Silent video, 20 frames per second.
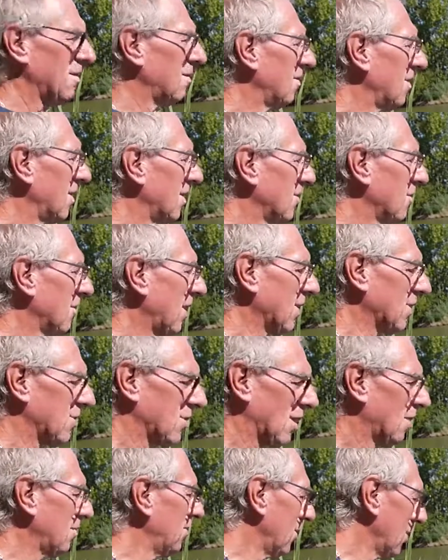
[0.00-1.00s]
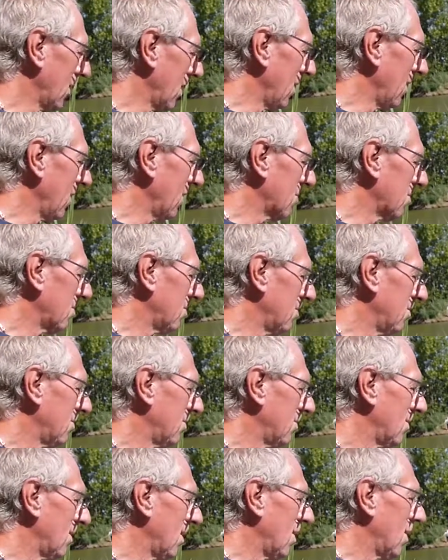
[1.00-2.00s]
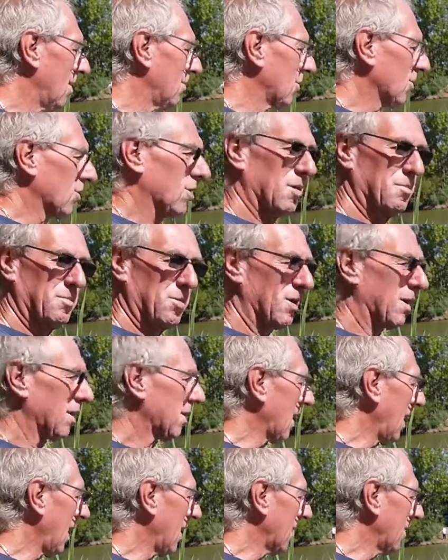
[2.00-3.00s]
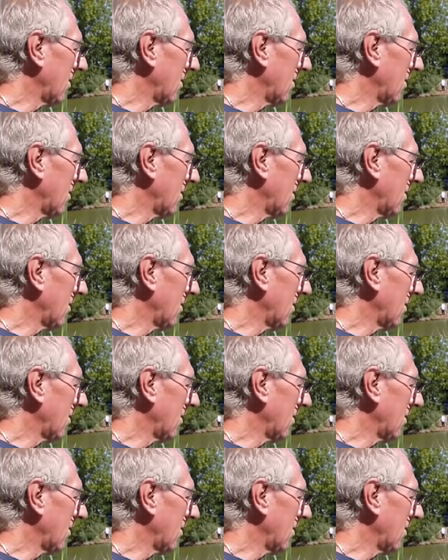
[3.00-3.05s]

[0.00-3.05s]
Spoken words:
Which way should I put it? I'm just going to put it down